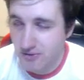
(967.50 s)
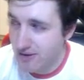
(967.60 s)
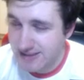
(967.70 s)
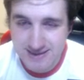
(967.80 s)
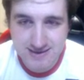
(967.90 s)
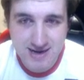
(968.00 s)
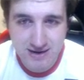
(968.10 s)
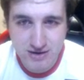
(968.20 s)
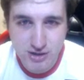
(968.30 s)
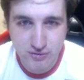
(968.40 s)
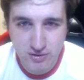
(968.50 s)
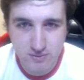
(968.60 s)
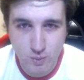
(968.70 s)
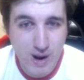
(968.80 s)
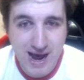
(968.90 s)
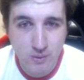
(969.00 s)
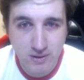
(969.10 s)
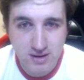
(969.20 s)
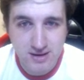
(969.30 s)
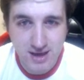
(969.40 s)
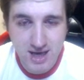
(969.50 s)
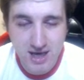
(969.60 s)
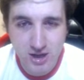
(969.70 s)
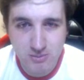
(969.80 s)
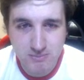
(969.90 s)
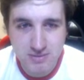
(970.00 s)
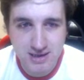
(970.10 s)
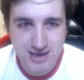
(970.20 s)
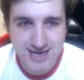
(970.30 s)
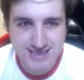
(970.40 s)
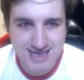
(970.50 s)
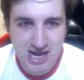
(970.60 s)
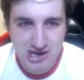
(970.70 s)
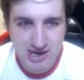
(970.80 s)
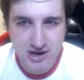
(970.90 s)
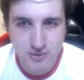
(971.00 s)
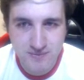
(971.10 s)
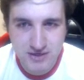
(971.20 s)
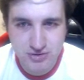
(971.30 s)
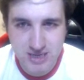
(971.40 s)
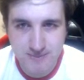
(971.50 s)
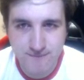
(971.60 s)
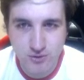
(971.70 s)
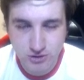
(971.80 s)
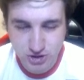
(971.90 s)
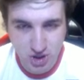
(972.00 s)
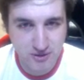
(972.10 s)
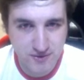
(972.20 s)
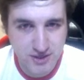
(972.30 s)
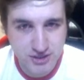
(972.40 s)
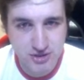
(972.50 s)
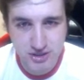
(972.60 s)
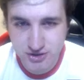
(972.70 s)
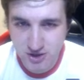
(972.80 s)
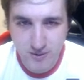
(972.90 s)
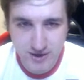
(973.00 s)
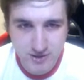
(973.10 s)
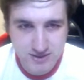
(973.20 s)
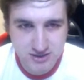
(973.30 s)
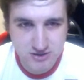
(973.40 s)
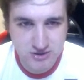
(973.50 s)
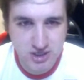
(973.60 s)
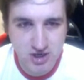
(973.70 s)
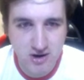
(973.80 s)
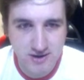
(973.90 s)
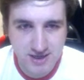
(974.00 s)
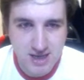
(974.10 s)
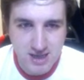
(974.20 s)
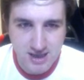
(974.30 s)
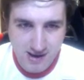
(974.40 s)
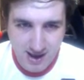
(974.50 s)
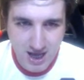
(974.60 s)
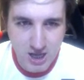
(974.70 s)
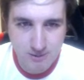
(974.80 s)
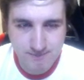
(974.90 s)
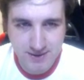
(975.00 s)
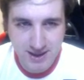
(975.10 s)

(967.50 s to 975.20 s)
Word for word: crazy tonight. You Wow. Um, let's get Leno in the stream for Jonathan Ochoa, who is such a god. Um,